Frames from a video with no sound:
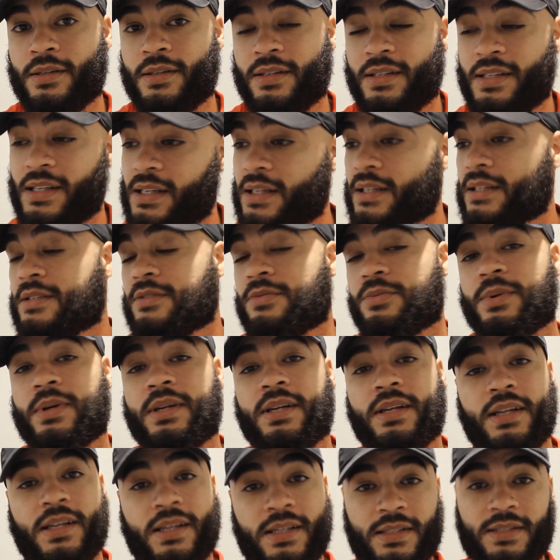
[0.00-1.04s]
this
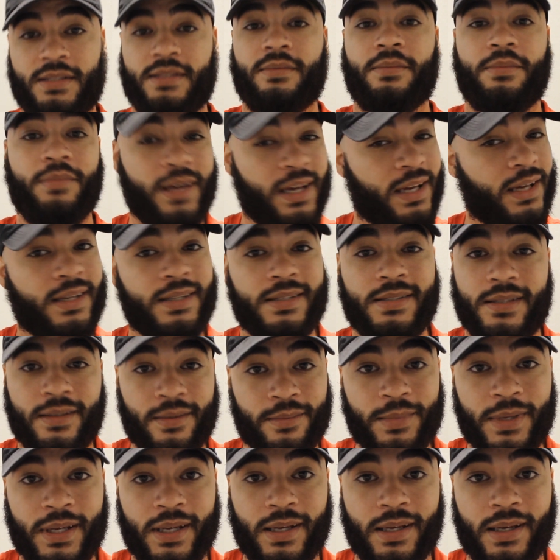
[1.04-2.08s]
one is the biggest to
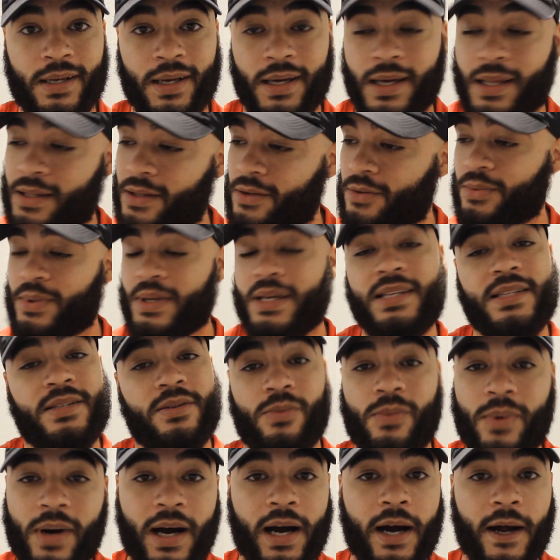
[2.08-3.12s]
me. And the
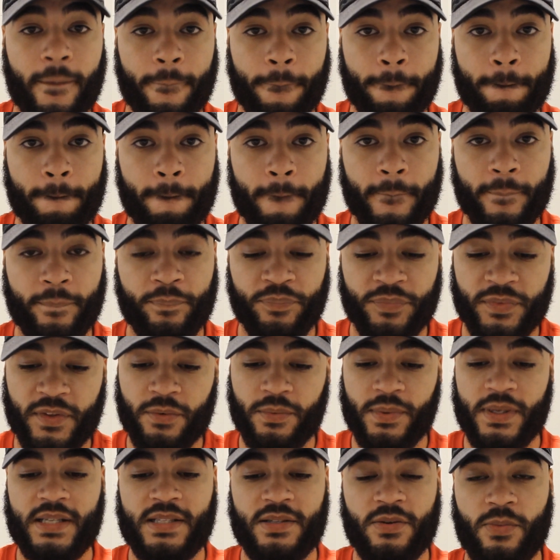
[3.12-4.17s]
reason why,
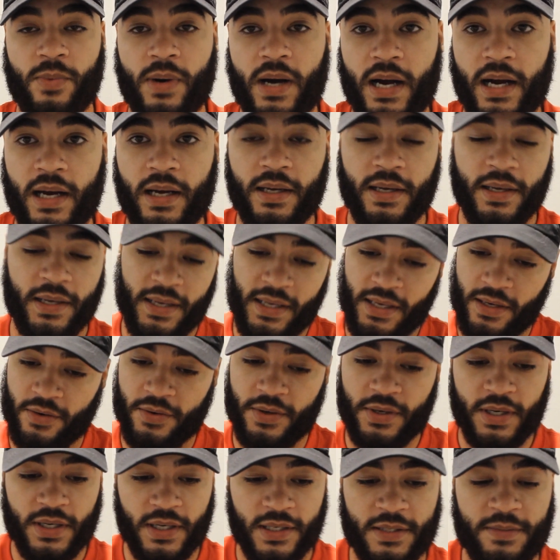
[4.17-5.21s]

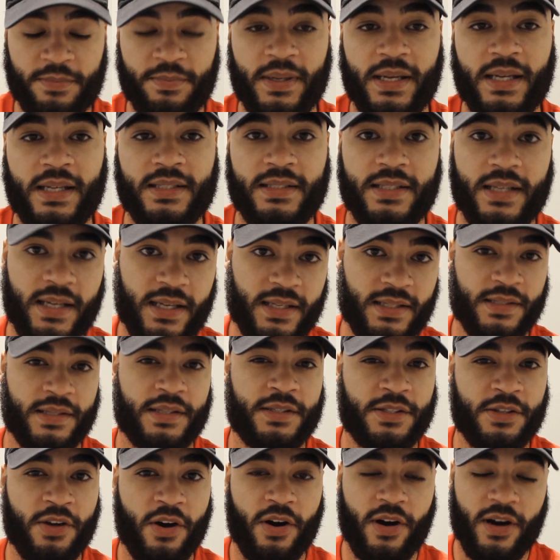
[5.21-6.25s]
Errol Spence is a
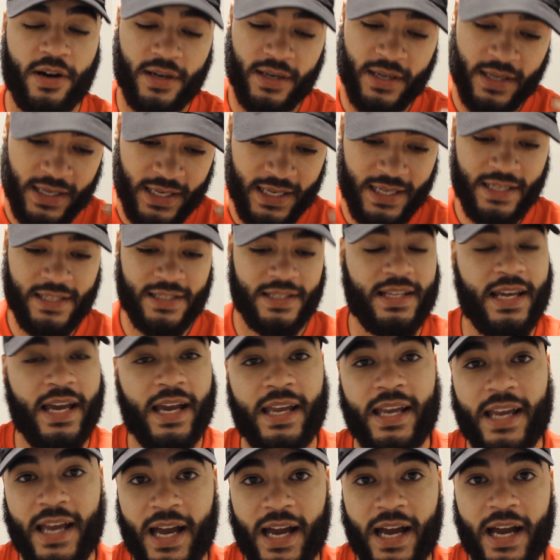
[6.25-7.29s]
star. He's
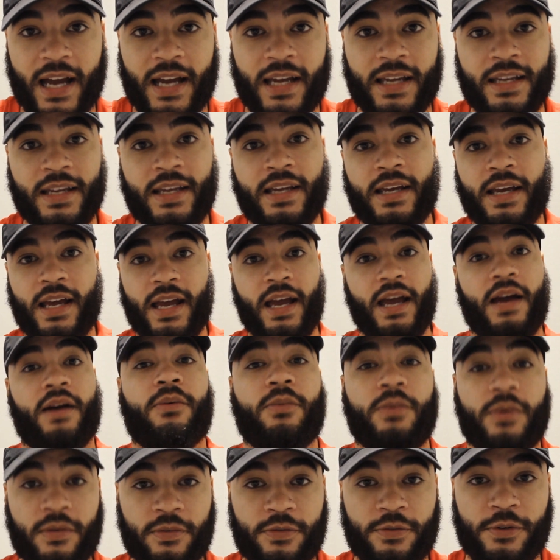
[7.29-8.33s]
that guy
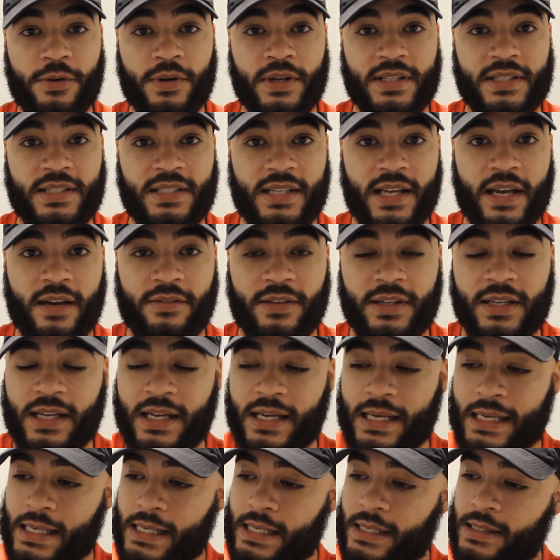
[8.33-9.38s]
at 147.
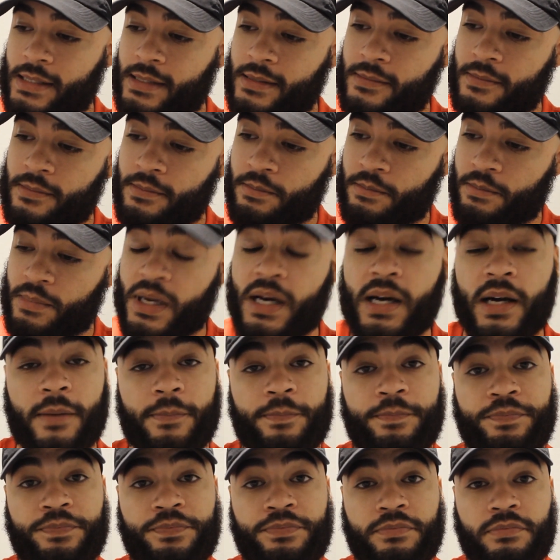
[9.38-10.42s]
But
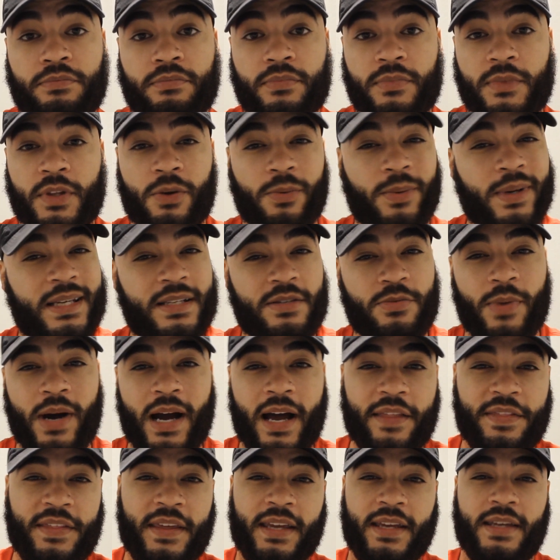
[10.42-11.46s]
the reason
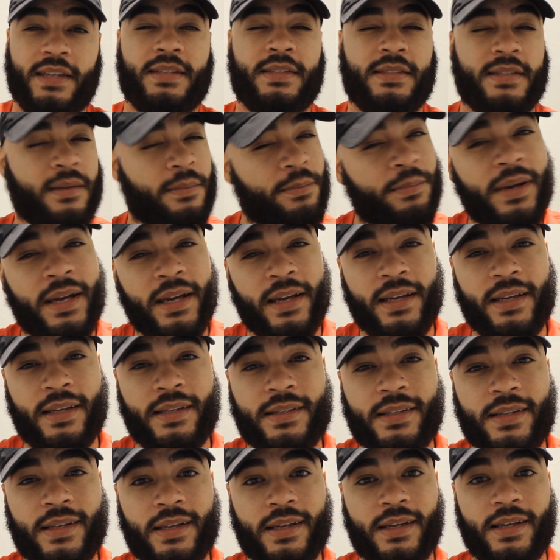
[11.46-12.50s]
why I think it's the
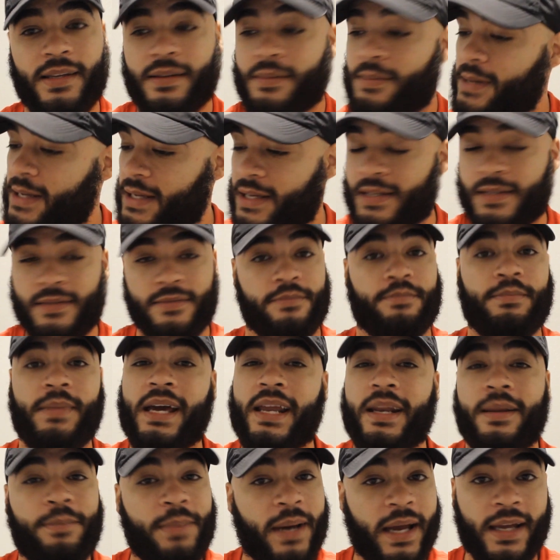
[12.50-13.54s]
biggest is because
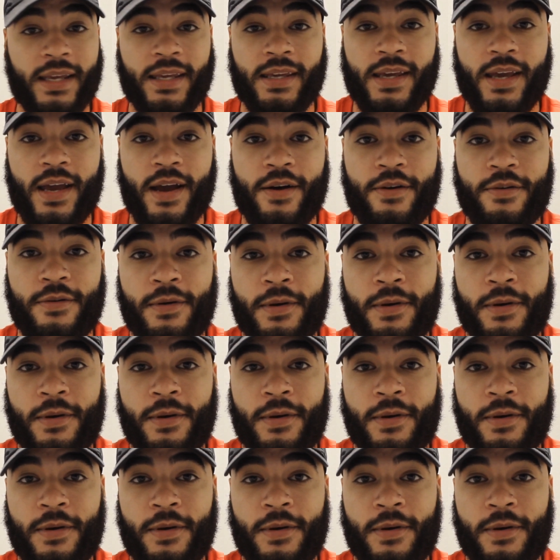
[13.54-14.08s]
Manny Pacquiao